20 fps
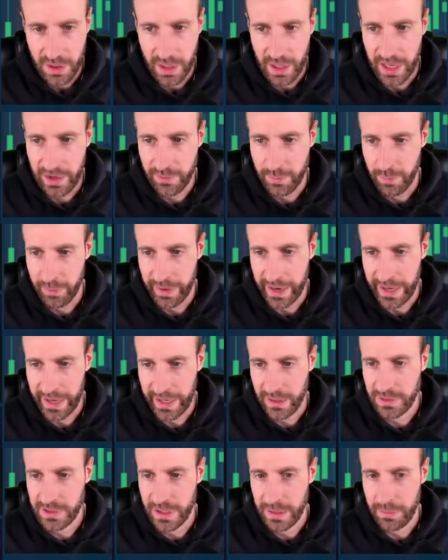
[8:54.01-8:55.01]
If Brett
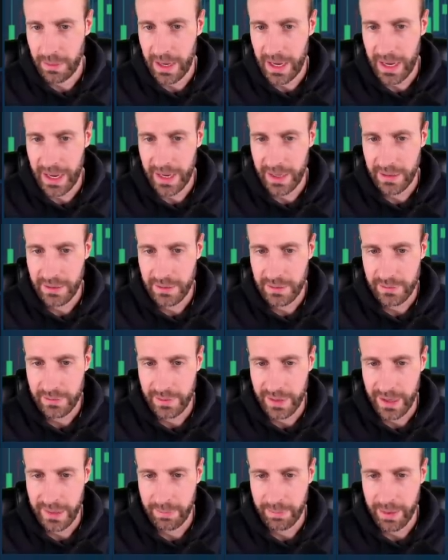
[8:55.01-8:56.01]
goes up high,
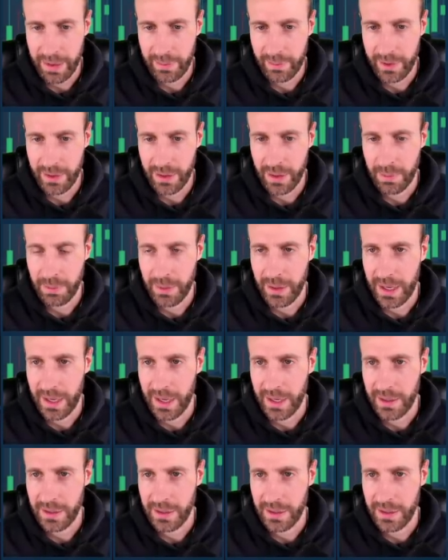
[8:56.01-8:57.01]
right? Brett went up
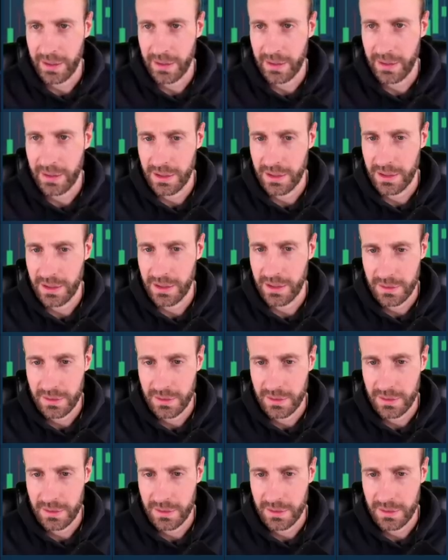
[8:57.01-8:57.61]
high here.